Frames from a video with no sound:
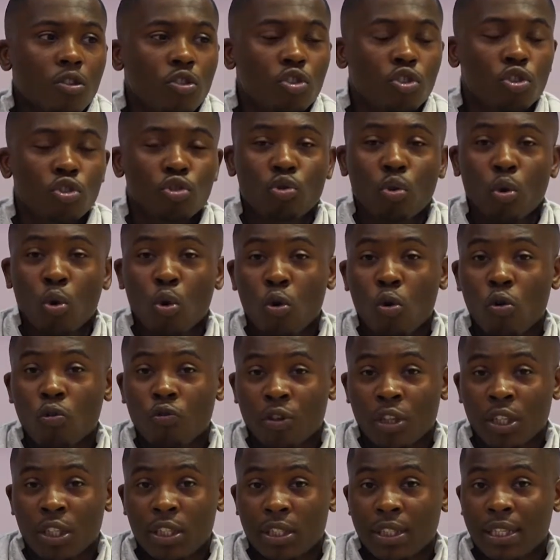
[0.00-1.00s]

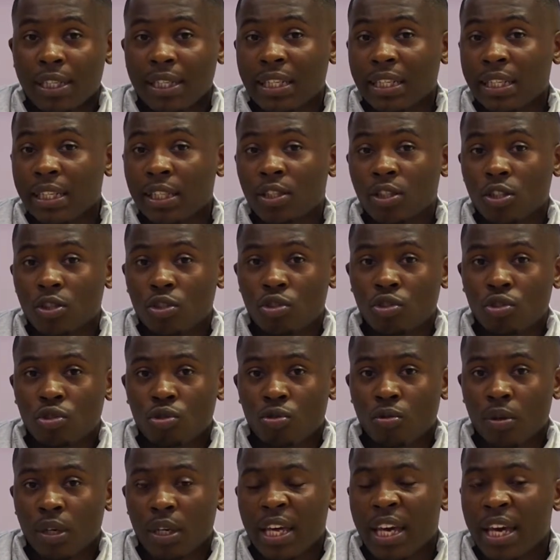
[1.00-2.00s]
stories to listen
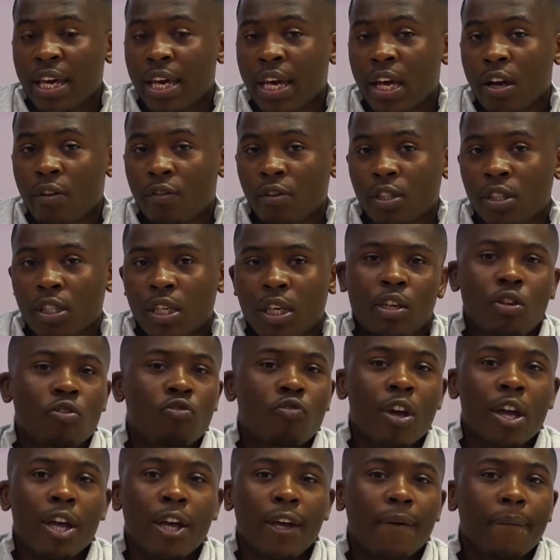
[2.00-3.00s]
to and hear and say,
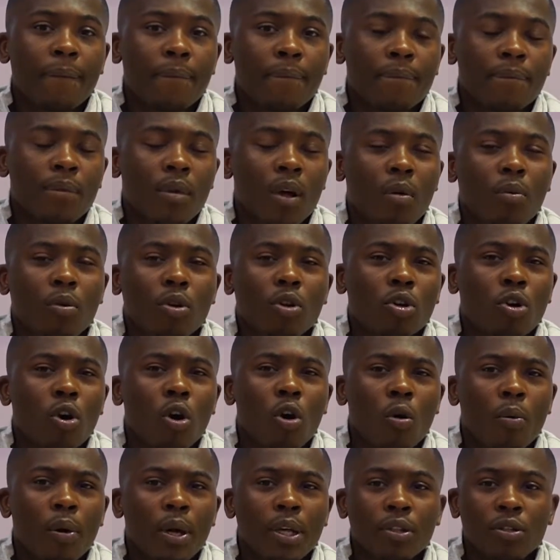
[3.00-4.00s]
great, I'm going to
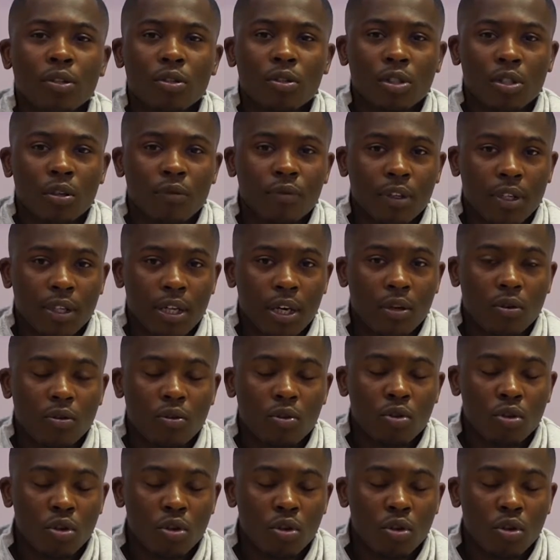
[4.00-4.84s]
go away and do something now.